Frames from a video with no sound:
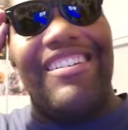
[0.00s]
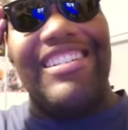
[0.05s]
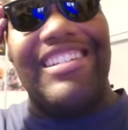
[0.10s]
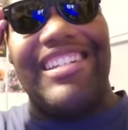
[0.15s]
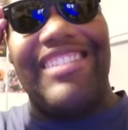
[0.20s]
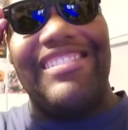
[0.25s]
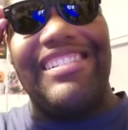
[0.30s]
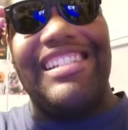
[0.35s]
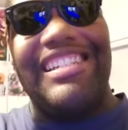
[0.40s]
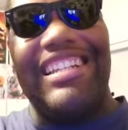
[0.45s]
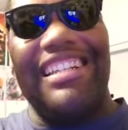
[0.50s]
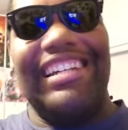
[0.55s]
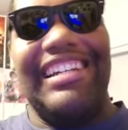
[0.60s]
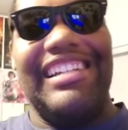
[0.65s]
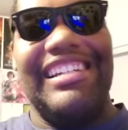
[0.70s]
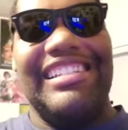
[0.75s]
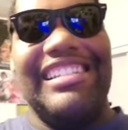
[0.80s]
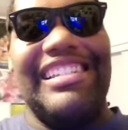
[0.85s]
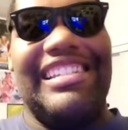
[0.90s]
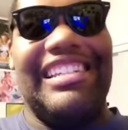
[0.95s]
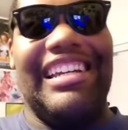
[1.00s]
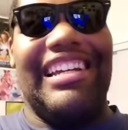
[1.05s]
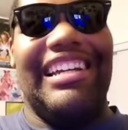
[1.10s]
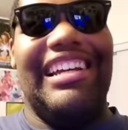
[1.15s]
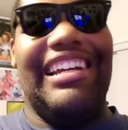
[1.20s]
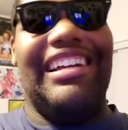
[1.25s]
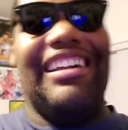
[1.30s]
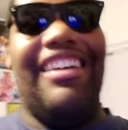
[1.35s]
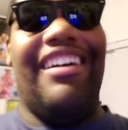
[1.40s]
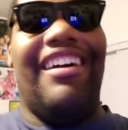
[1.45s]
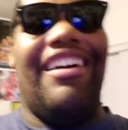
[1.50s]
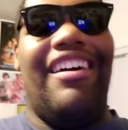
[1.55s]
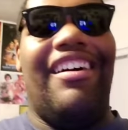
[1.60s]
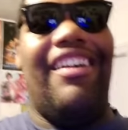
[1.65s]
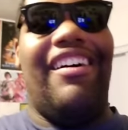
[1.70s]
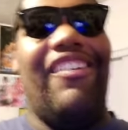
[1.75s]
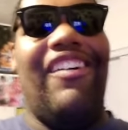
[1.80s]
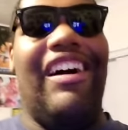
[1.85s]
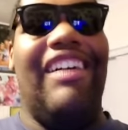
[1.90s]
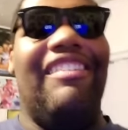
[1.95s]
also a deleted scene,
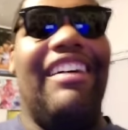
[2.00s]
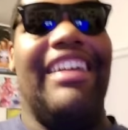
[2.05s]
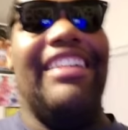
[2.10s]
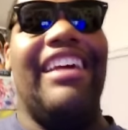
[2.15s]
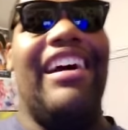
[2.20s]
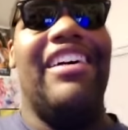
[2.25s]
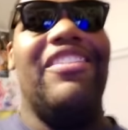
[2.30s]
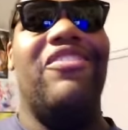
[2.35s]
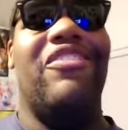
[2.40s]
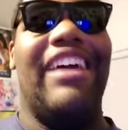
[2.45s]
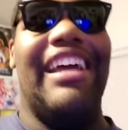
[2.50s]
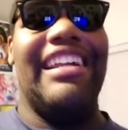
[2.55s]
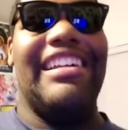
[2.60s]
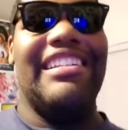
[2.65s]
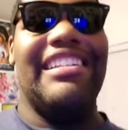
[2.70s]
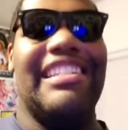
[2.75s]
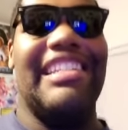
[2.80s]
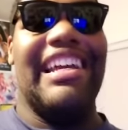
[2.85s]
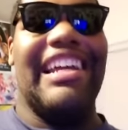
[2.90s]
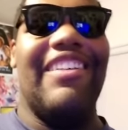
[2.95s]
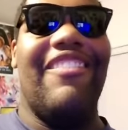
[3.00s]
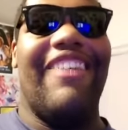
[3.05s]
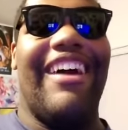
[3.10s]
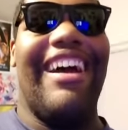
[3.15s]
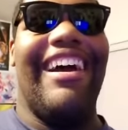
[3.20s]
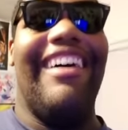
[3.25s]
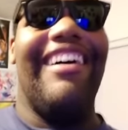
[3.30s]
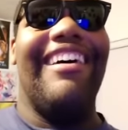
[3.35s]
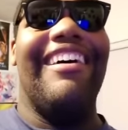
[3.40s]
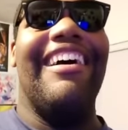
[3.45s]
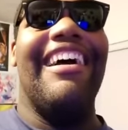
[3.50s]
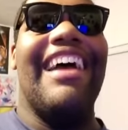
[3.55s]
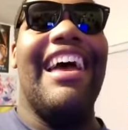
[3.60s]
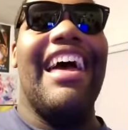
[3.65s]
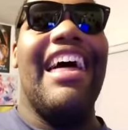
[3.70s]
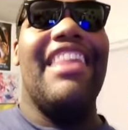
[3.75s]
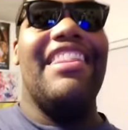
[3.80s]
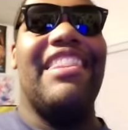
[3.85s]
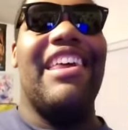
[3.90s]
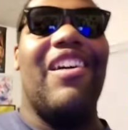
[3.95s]
well, an unrated scene where
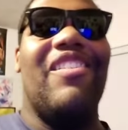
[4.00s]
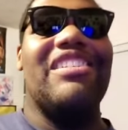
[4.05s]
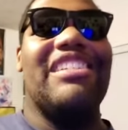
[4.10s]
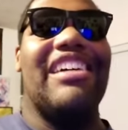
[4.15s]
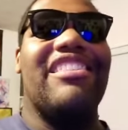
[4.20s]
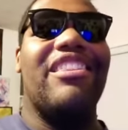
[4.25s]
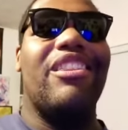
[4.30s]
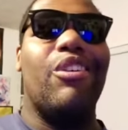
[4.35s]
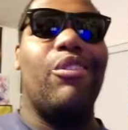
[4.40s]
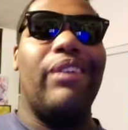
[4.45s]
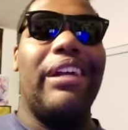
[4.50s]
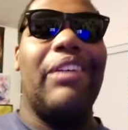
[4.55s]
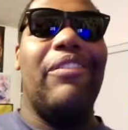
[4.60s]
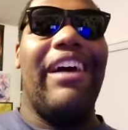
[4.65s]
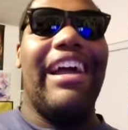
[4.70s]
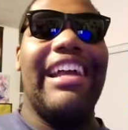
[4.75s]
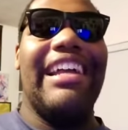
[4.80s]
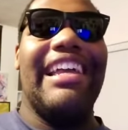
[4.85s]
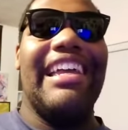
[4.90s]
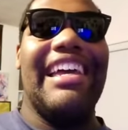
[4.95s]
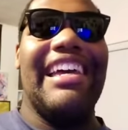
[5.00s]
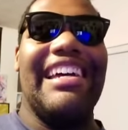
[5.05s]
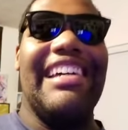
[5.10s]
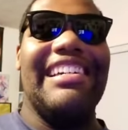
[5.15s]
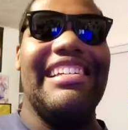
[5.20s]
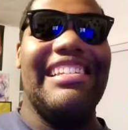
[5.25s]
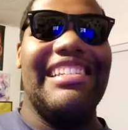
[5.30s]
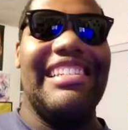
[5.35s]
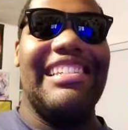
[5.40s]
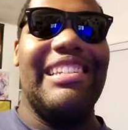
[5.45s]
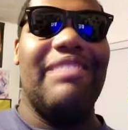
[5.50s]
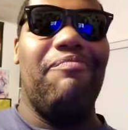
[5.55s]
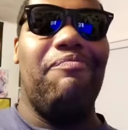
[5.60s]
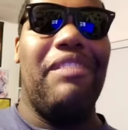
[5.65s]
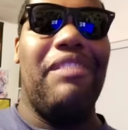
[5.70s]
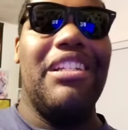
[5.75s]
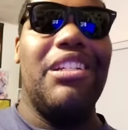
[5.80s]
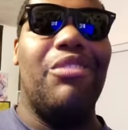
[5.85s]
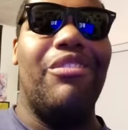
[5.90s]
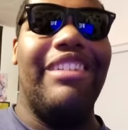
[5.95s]
there was a three-way kiss
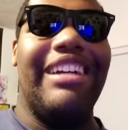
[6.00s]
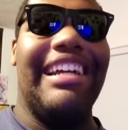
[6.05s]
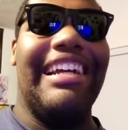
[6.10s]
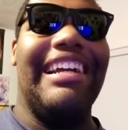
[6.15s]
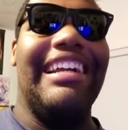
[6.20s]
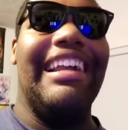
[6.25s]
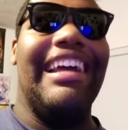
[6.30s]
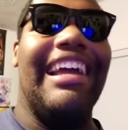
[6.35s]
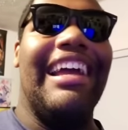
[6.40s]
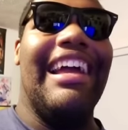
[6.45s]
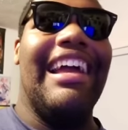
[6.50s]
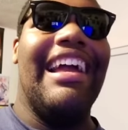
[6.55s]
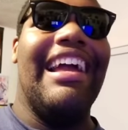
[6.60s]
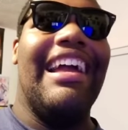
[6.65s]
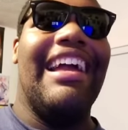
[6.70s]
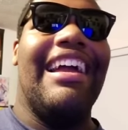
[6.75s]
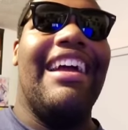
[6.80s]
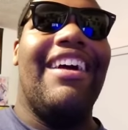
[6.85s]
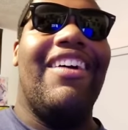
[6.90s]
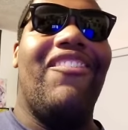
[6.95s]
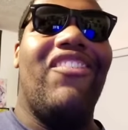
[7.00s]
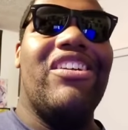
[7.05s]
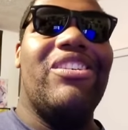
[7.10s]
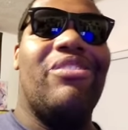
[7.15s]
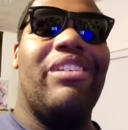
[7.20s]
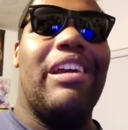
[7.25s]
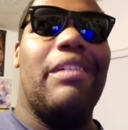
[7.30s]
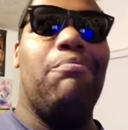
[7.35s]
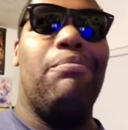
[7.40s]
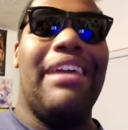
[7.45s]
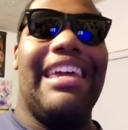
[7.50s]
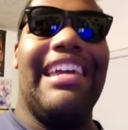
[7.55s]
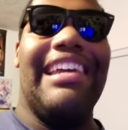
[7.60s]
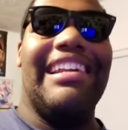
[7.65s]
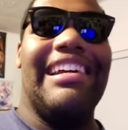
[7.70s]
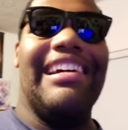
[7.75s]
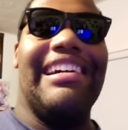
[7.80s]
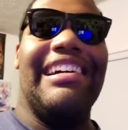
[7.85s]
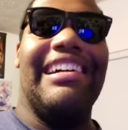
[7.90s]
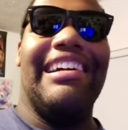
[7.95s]
between between
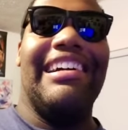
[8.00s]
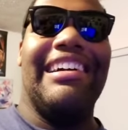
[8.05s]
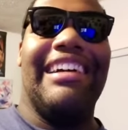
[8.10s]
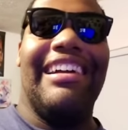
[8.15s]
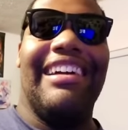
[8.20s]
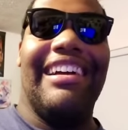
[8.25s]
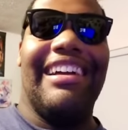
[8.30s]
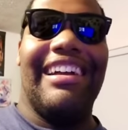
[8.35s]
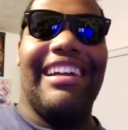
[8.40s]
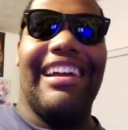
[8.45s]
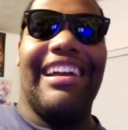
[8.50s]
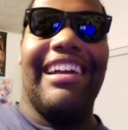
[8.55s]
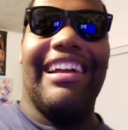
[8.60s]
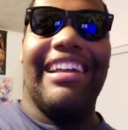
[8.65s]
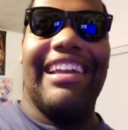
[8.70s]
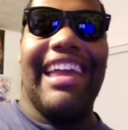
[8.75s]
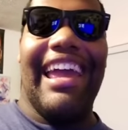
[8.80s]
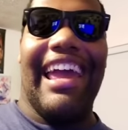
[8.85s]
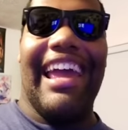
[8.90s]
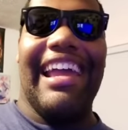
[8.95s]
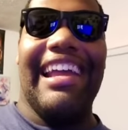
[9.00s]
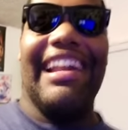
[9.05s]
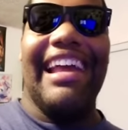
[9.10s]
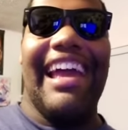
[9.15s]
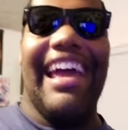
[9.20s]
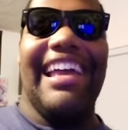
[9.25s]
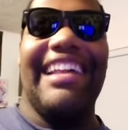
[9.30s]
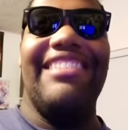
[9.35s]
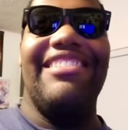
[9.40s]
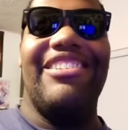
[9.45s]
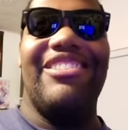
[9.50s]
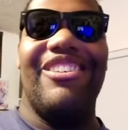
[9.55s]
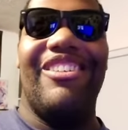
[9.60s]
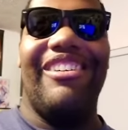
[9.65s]
Peter, Kate, and